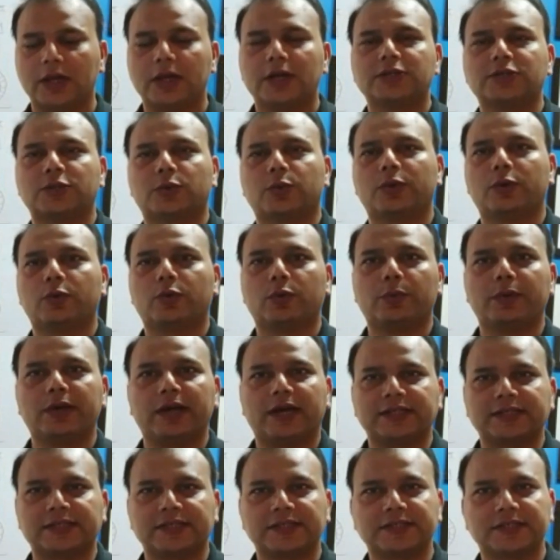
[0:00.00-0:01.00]
So we would be
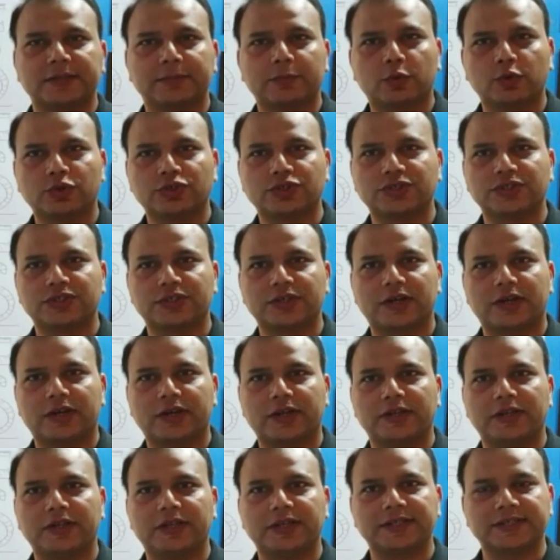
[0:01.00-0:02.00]
asking some questions
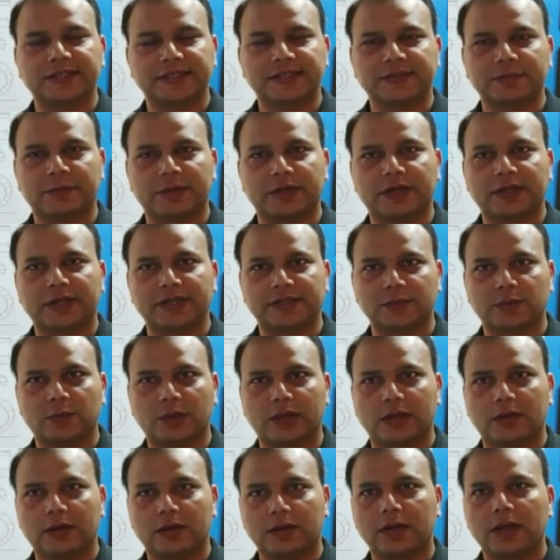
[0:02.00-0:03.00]
regarding the assessment as
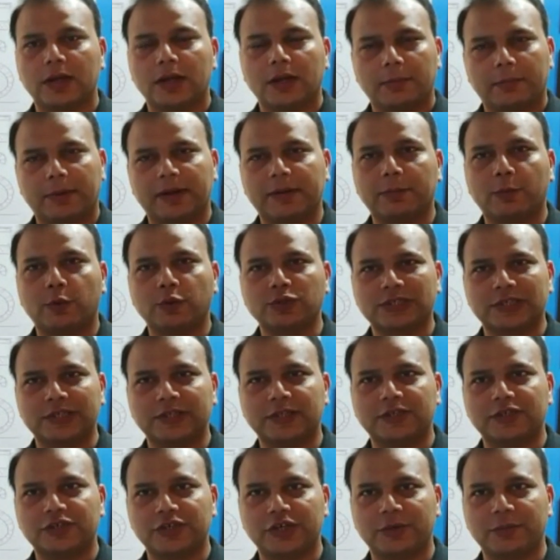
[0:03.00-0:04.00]
well, but mostly
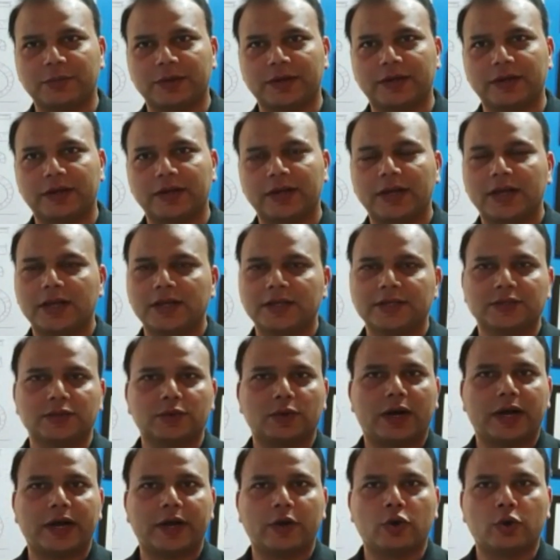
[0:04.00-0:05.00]
the treatment.
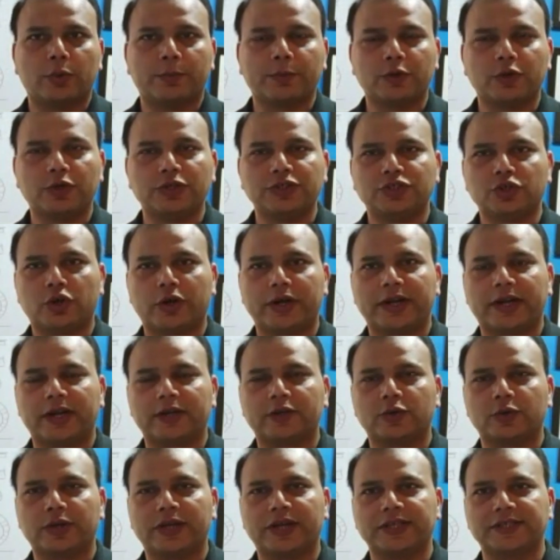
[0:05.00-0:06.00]
So I hope you enjoyed
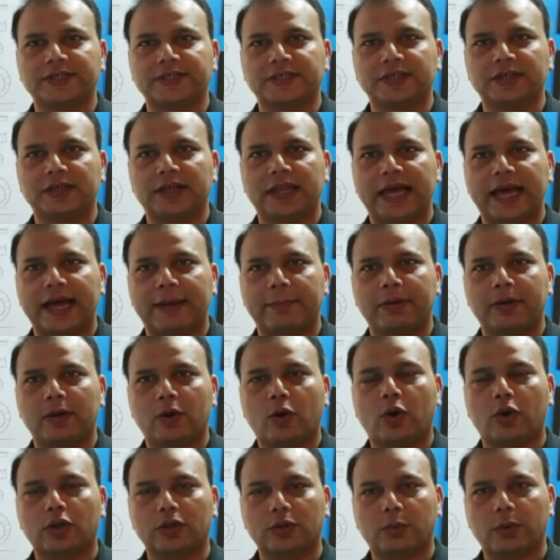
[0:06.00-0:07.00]
our today's lab
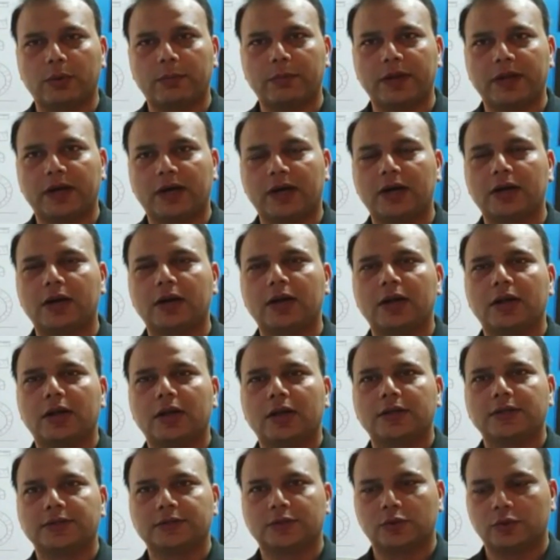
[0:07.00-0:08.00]
or the webinar.
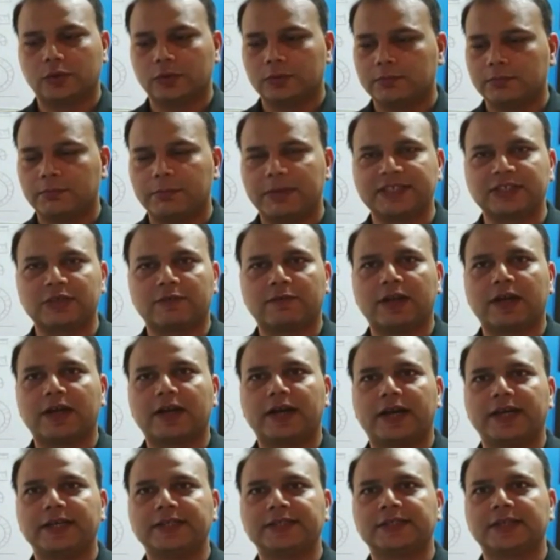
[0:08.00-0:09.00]
So best of luck,
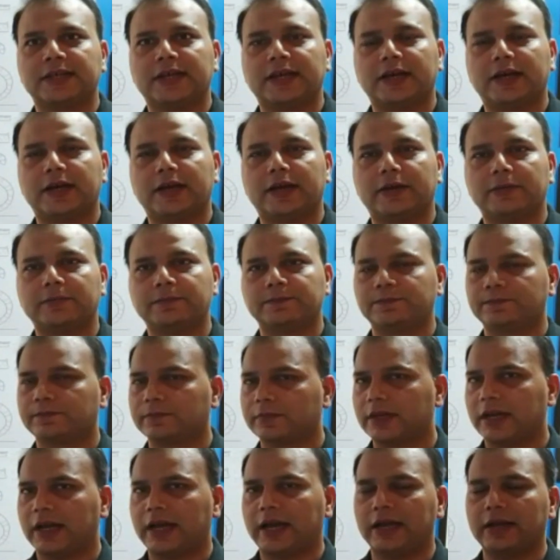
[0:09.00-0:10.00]
guys. I
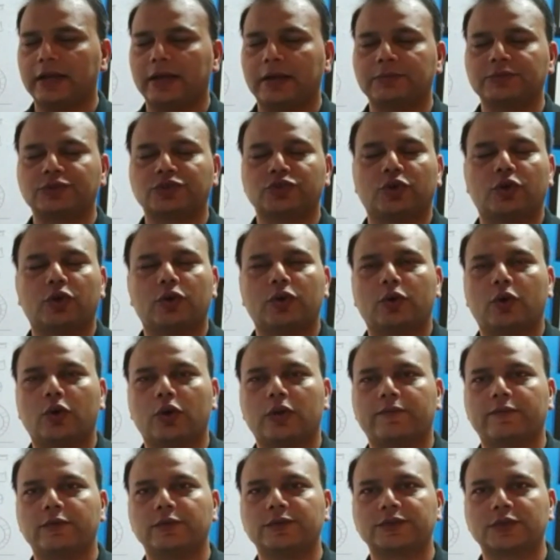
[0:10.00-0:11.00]
am sure all
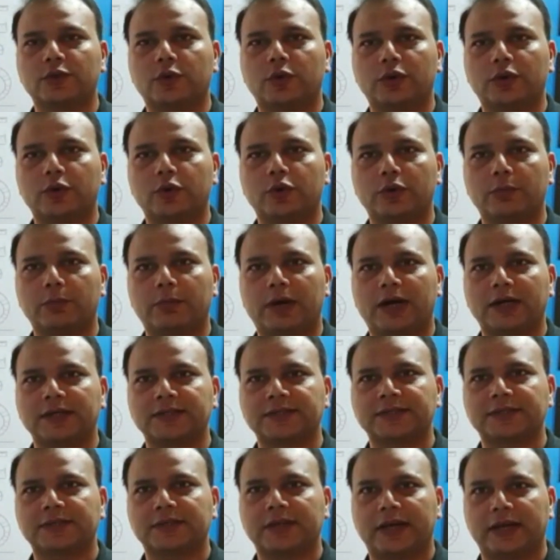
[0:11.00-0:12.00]
of you scored good
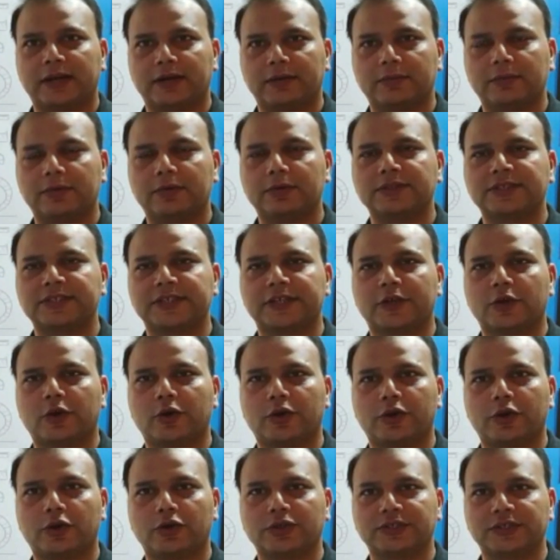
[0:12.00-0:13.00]
marks and
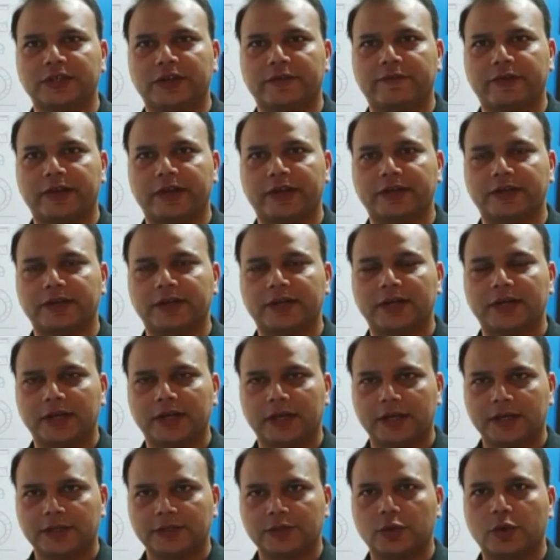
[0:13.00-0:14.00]
secured your certificate.
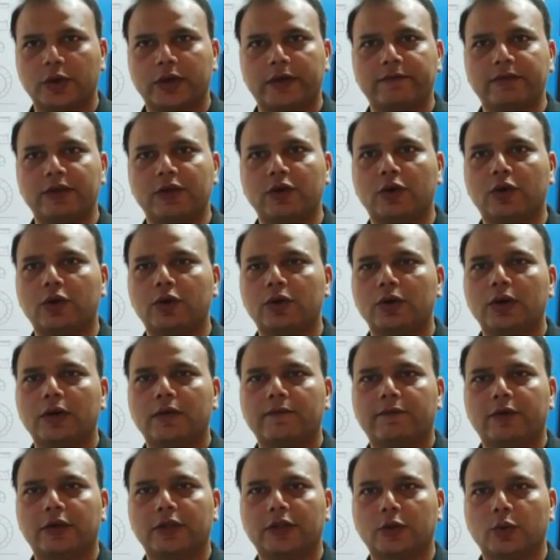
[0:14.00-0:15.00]
So here we go
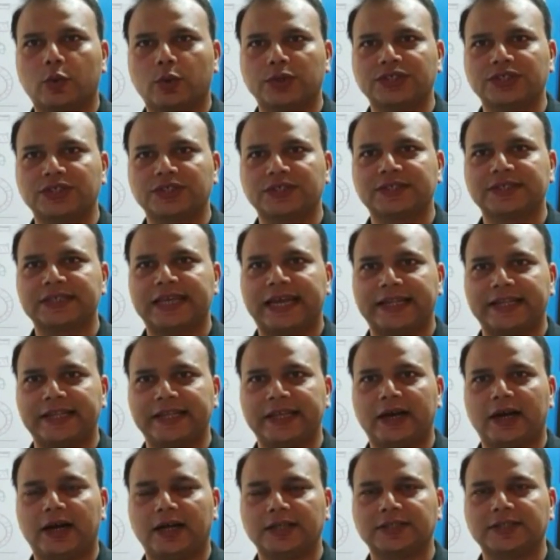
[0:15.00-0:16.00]
for the questions and
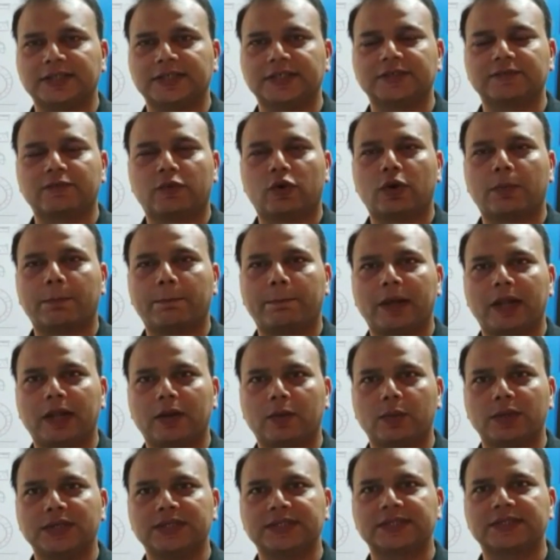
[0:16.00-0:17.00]
the answers for
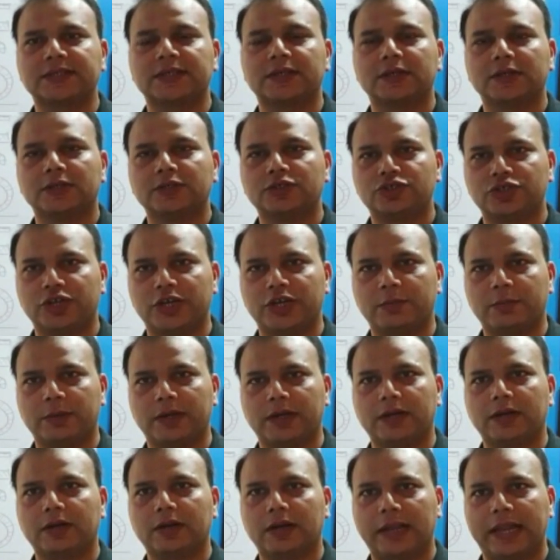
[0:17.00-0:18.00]
Pelvis
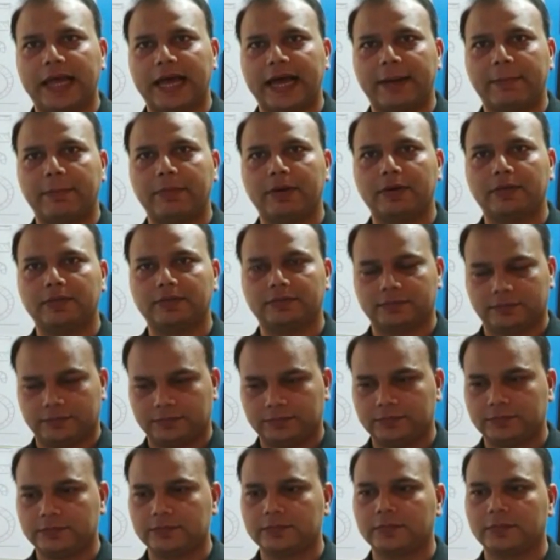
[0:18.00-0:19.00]
Treatment Lab
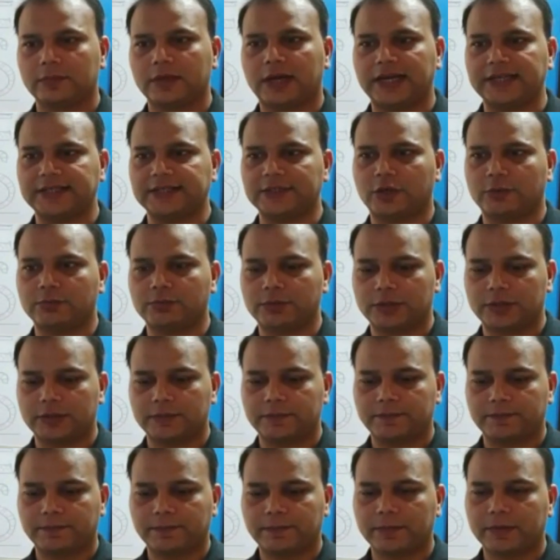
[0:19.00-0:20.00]
iSolved.
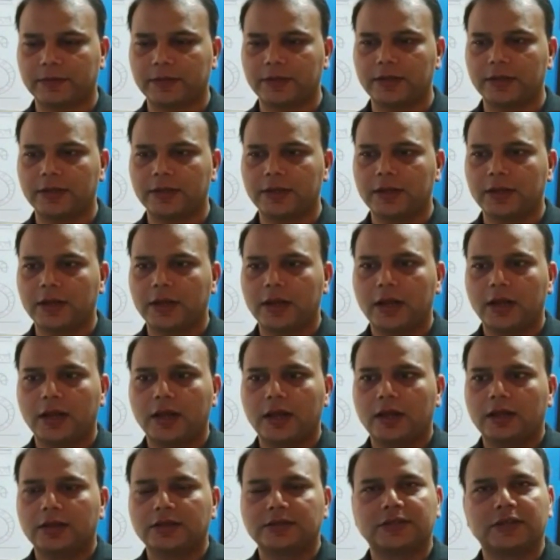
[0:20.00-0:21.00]

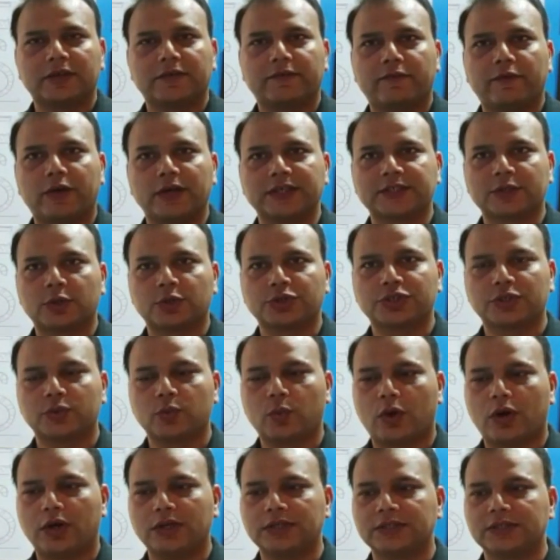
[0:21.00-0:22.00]
So first
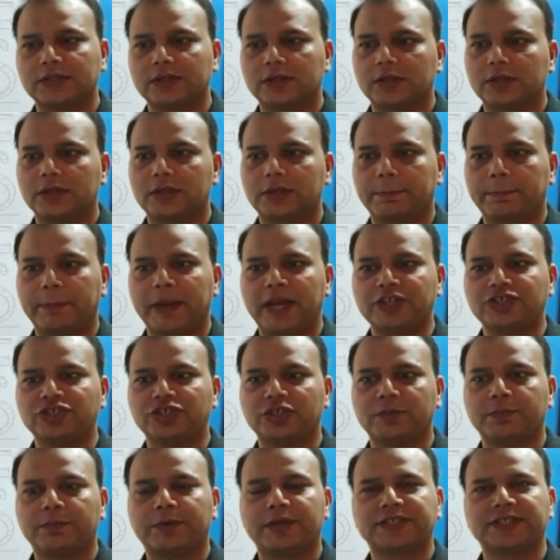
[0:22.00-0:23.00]
question was, the
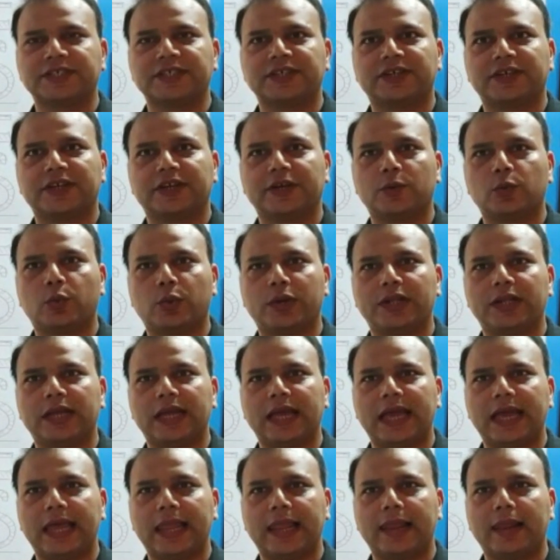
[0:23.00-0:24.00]
patient presented with
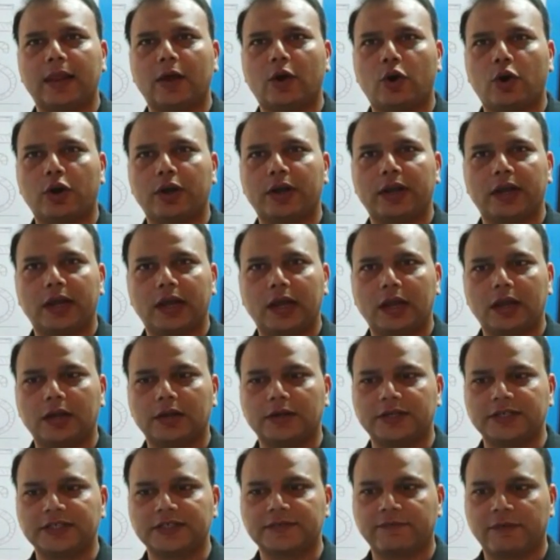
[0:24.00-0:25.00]
L on
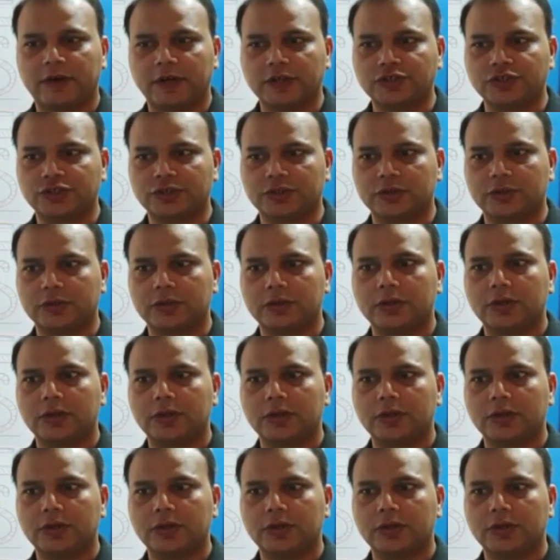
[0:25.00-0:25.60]
L dysfunction.